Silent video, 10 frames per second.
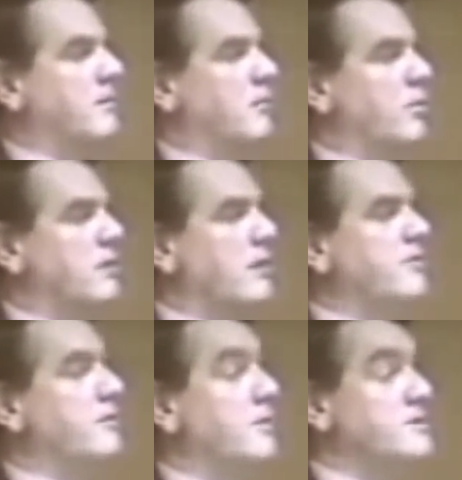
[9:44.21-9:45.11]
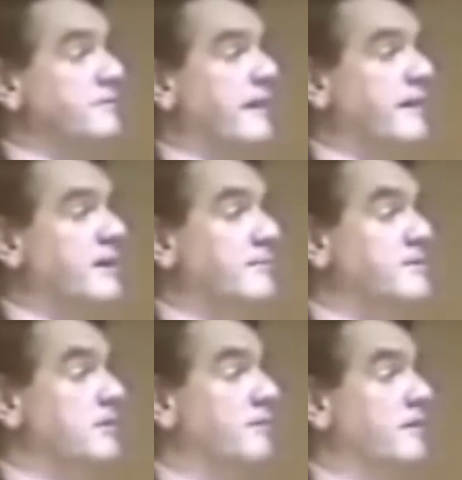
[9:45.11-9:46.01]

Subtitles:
Lord Lothian wants to find out the peace offer,